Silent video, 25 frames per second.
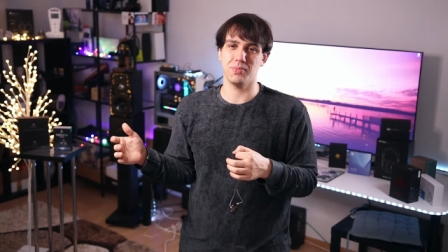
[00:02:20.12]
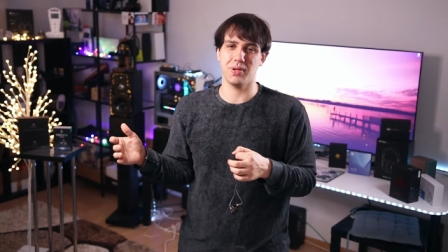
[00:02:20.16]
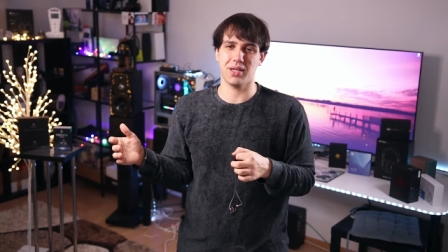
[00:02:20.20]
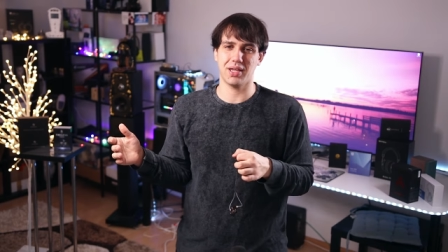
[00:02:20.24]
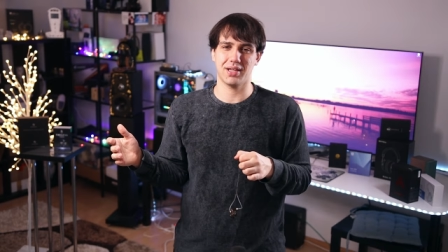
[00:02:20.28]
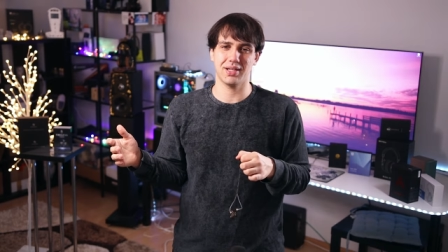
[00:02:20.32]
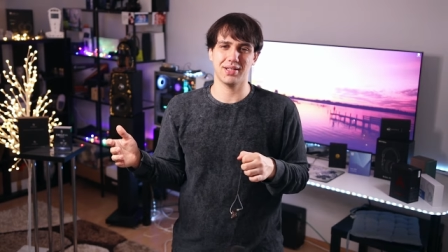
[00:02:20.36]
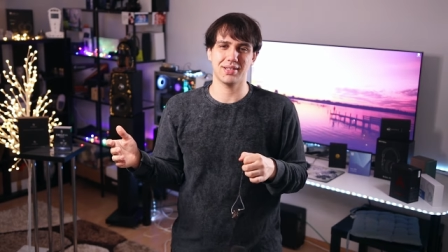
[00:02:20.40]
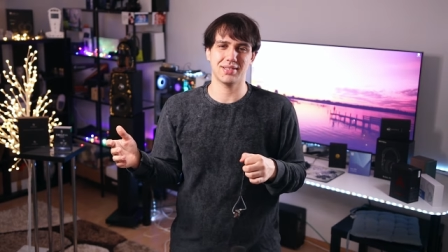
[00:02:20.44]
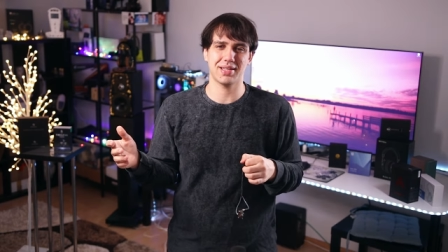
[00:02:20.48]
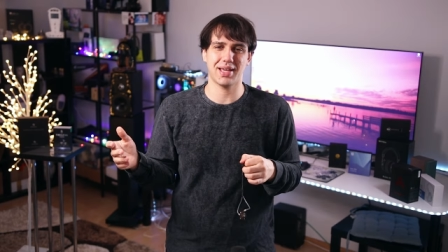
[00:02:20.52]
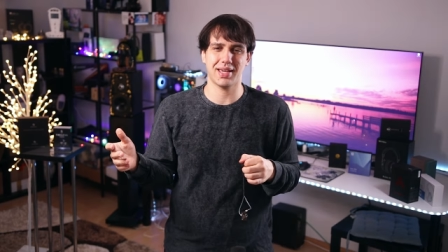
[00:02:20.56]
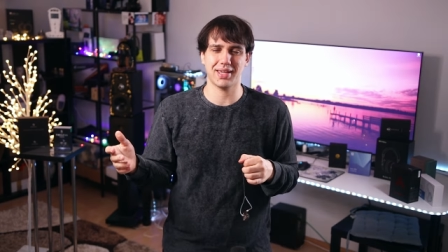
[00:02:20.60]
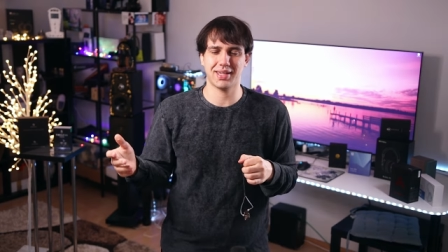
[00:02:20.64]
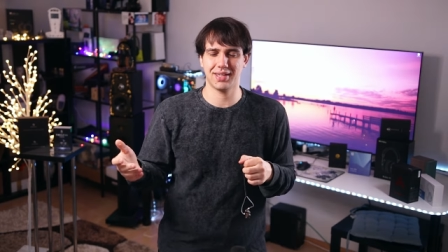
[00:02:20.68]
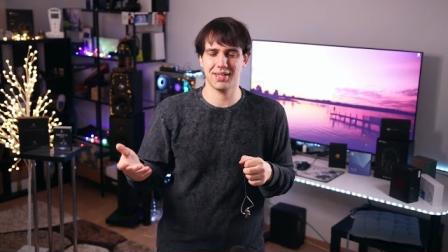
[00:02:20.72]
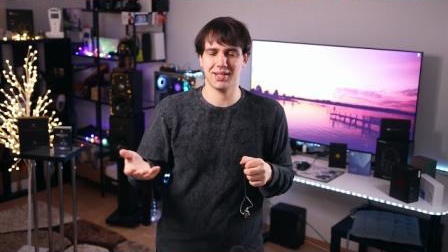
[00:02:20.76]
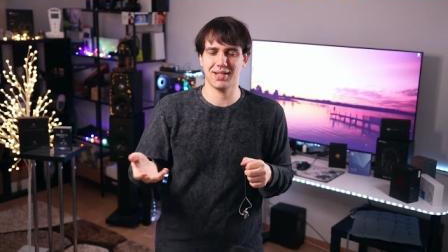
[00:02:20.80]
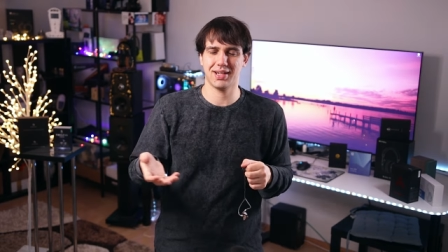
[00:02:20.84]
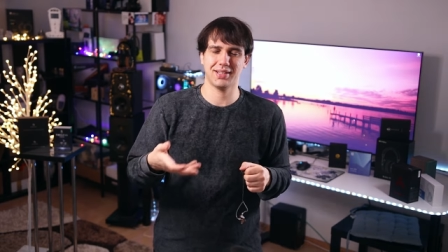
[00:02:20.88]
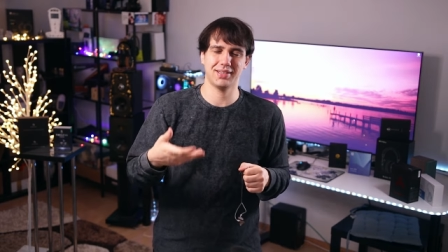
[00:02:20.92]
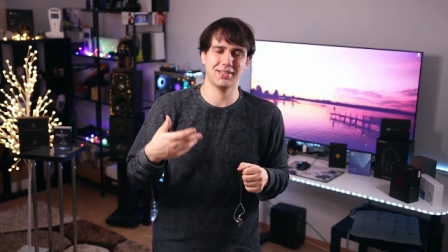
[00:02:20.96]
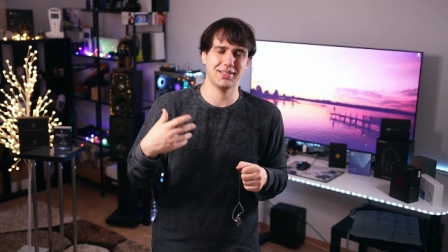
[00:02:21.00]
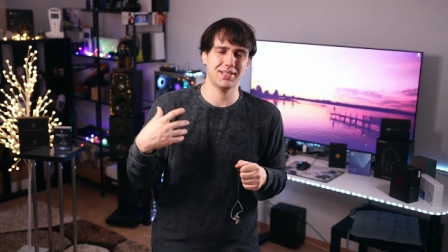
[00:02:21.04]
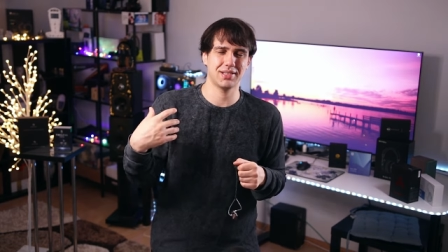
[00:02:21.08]
because I
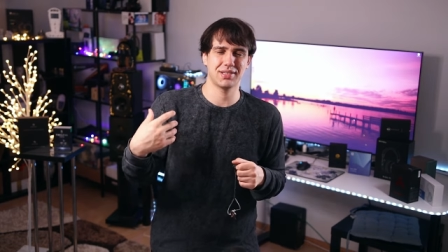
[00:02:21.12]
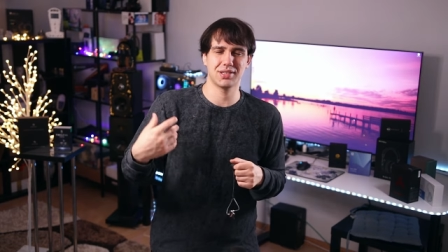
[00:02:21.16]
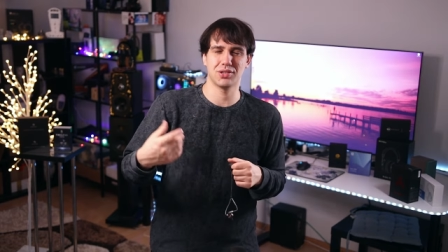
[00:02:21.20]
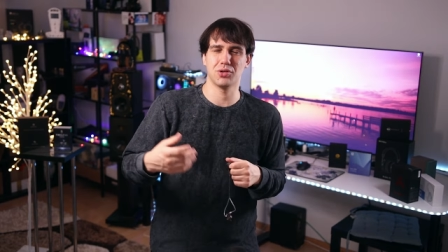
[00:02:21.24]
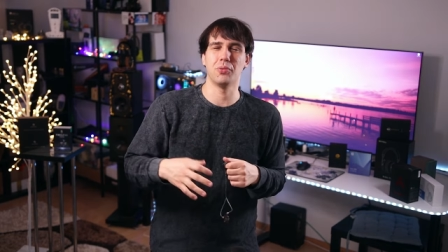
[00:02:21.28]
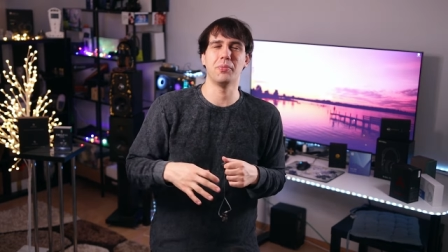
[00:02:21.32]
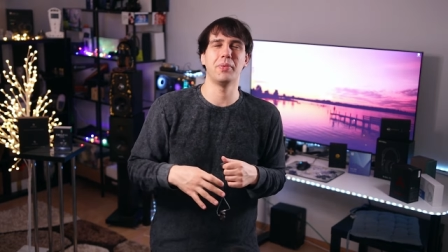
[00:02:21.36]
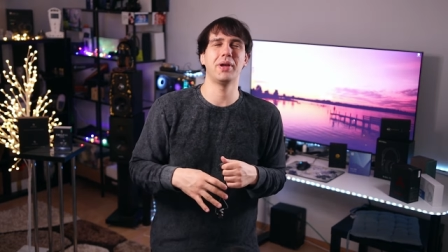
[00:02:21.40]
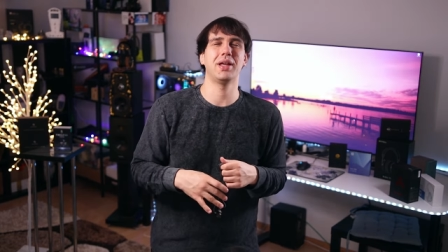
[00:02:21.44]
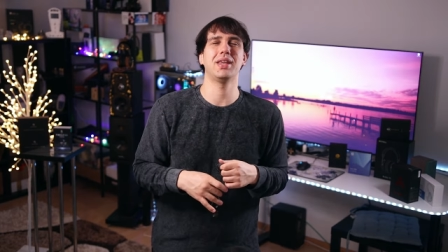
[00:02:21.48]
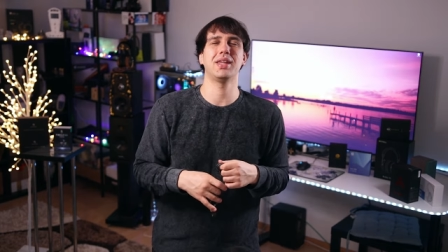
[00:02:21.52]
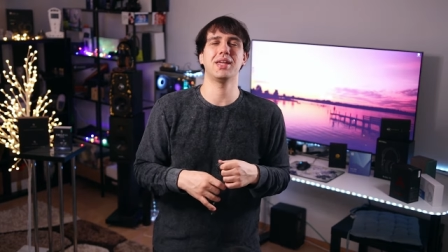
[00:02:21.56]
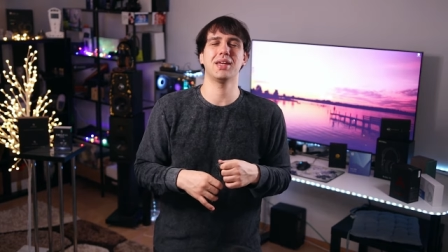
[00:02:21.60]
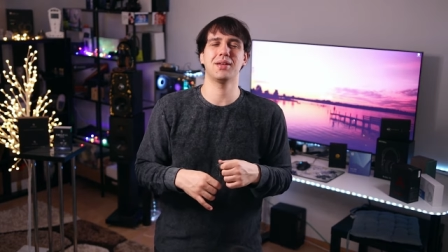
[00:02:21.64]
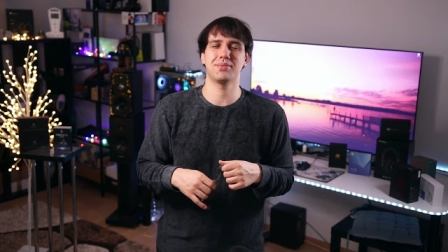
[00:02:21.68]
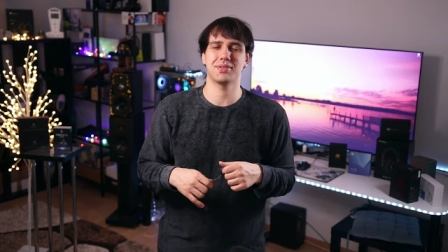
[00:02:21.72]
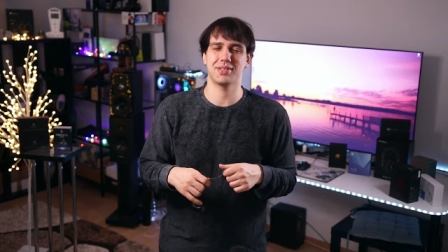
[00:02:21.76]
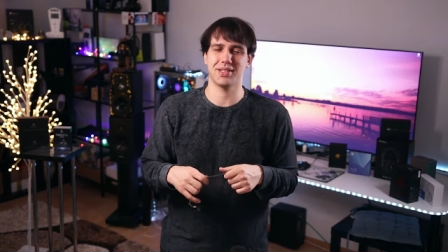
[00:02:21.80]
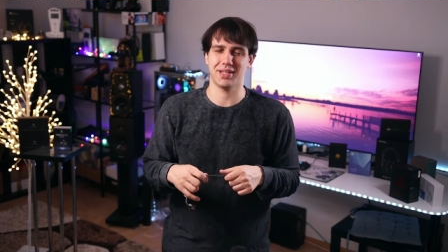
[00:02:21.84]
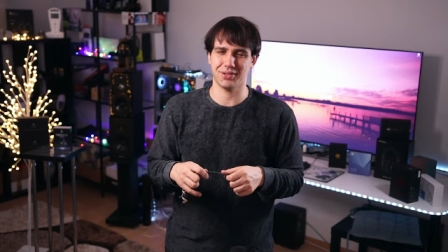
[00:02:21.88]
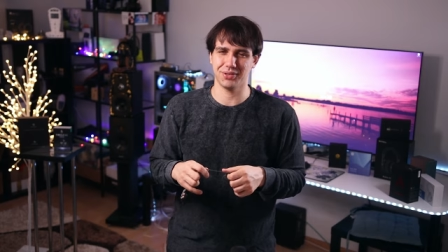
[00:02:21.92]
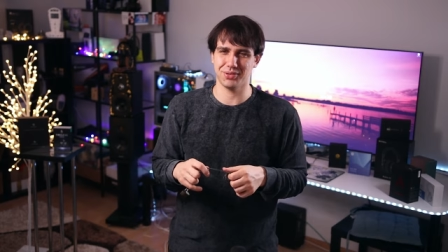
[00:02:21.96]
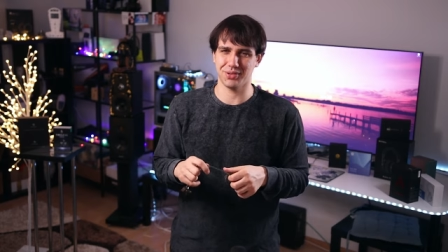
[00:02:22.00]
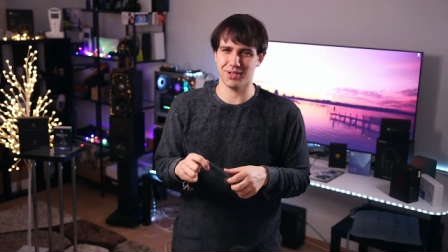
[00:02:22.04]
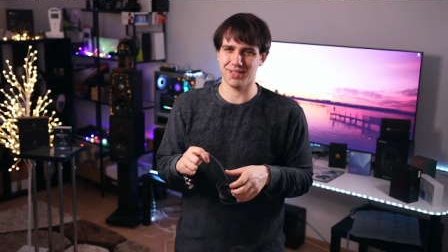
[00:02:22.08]
cannot test so many E Ms
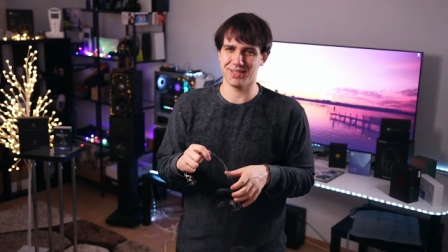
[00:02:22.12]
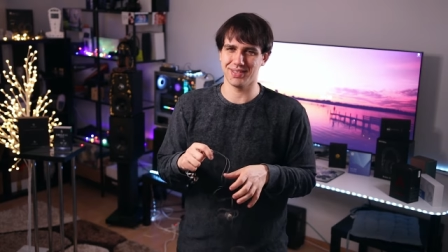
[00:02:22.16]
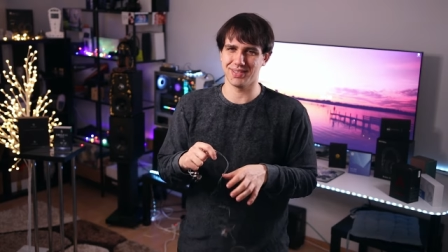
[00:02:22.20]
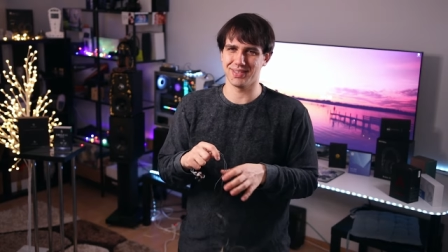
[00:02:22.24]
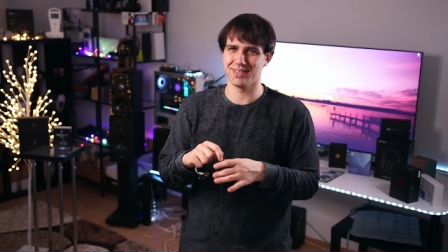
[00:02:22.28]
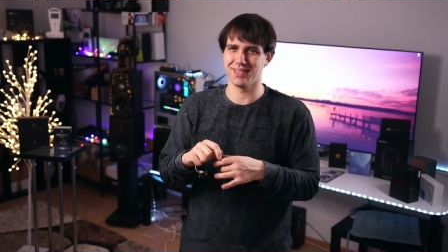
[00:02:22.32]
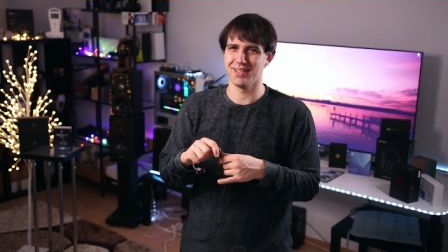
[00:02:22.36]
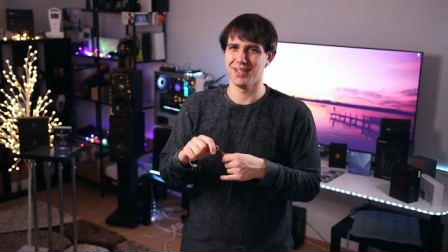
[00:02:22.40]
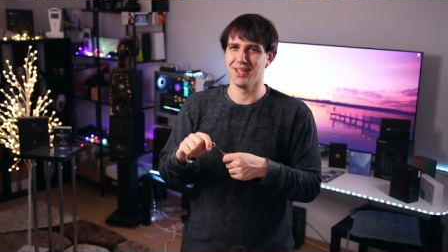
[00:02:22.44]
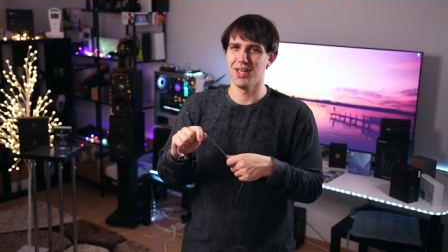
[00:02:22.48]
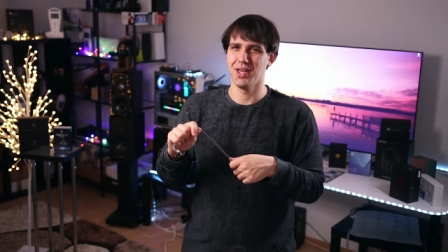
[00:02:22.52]
at once.